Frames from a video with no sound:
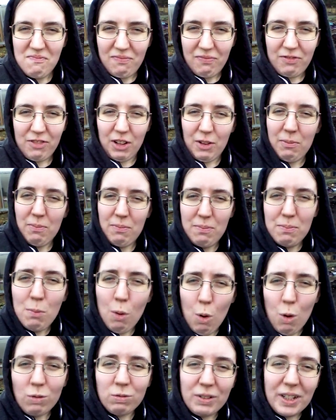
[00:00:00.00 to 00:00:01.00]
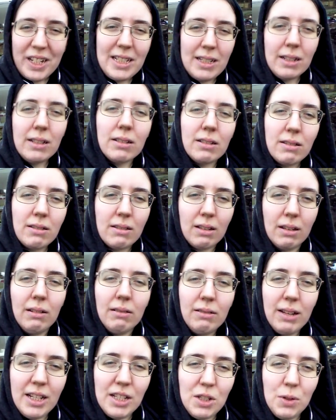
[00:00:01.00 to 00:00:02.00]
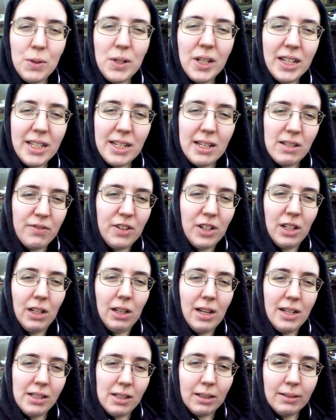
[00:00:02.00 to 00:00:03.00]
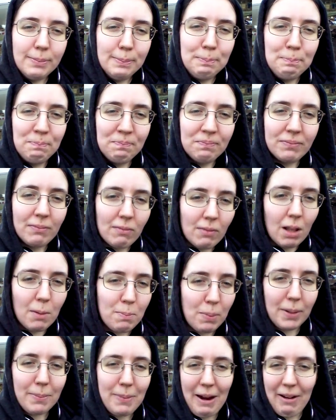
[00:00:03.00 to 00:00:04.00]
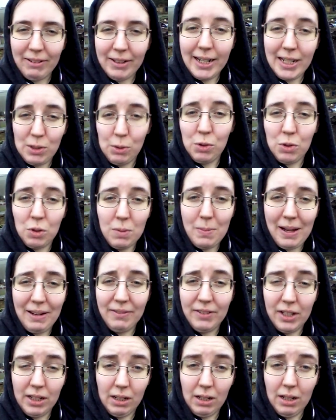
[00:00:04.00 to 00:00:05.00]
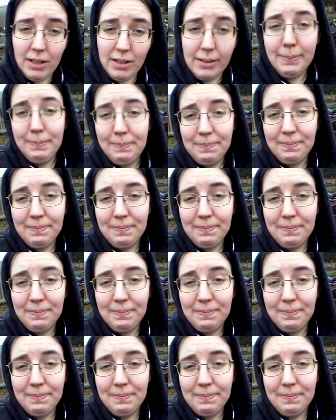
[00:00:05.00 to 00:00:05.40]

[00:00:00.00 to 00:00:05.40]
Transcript: for more reasons than its utility as a fertiliser, but apparently it's also a bad fertiliser.